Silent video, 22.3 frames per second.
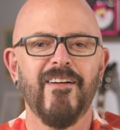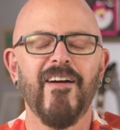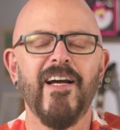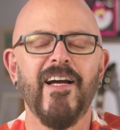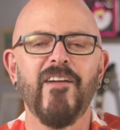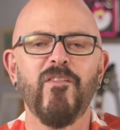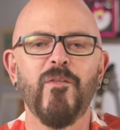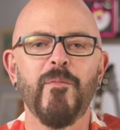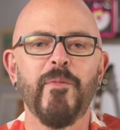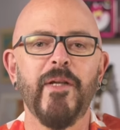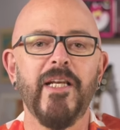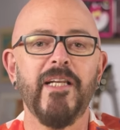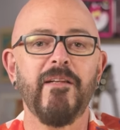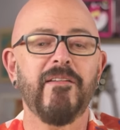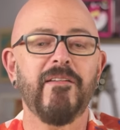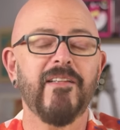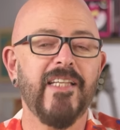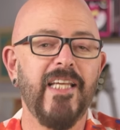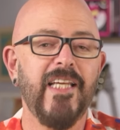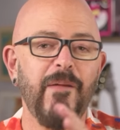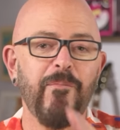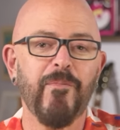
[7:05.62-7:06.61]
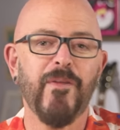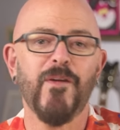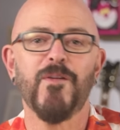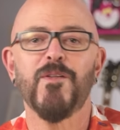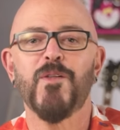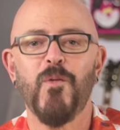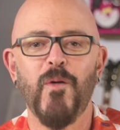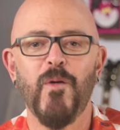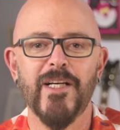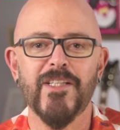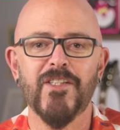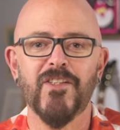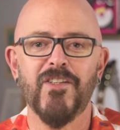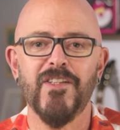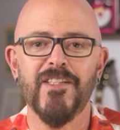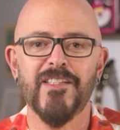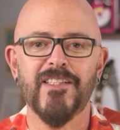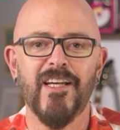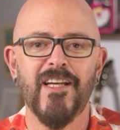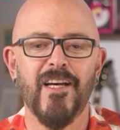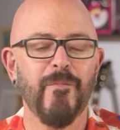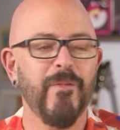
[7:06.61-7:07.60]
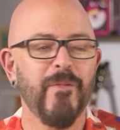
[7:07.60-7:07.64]
All right, everybody, keep those
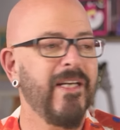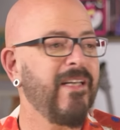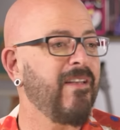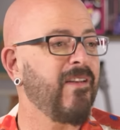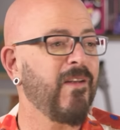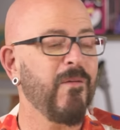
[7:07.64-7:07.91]
questions coming.